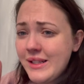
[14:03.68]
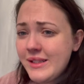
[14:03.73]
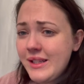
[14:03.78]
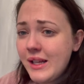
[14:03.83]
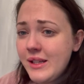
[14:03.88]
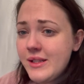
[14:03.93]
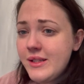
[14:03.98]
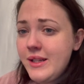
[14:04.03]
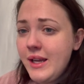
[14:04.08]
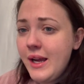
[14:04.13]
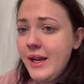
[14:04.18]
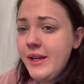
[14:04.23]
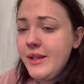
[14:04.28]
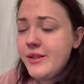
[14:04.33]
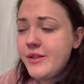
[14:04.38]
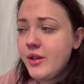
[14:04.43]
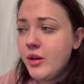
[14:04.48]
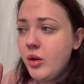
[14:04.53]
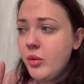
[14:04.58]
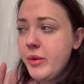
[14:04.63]
Saturday,
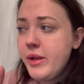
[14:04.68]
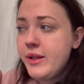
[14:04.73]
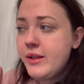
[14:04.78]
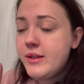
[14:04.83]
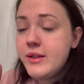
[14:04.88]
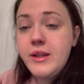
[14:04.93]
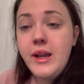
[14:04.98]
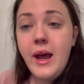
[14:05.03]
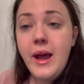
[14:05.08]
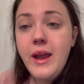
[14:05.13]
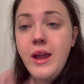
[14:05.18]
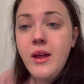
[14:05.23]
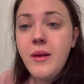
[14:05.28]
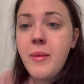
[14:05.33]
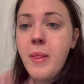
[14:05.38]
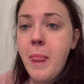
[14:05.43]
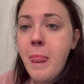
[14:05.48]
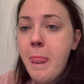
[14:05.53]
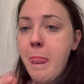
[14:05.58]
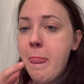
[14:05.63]
so a week today,
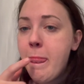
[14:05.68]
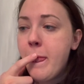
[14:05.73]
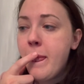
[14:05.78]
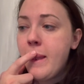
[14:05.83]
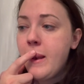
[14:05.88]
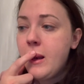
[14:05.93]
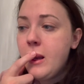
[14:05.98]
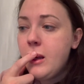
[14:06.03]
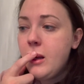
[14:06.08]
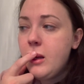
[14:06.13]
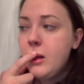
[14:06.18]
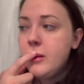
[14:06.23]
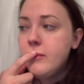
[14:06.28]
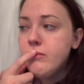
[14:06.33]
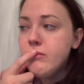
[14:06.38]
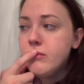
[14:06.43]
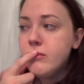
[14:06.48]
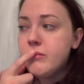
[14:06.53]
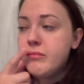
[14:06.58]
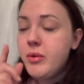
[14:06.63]

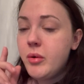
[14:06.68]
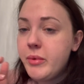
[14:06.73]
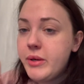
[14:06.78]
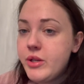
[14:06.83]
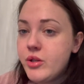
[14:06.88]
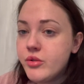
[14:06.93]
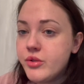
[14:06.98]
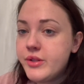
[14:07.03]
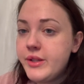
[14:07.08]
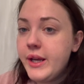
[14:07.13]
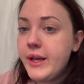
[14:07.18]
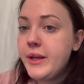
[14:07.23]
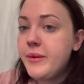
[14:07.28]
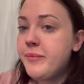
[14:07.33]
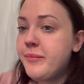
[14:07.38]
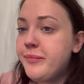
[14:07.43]
but we shall see.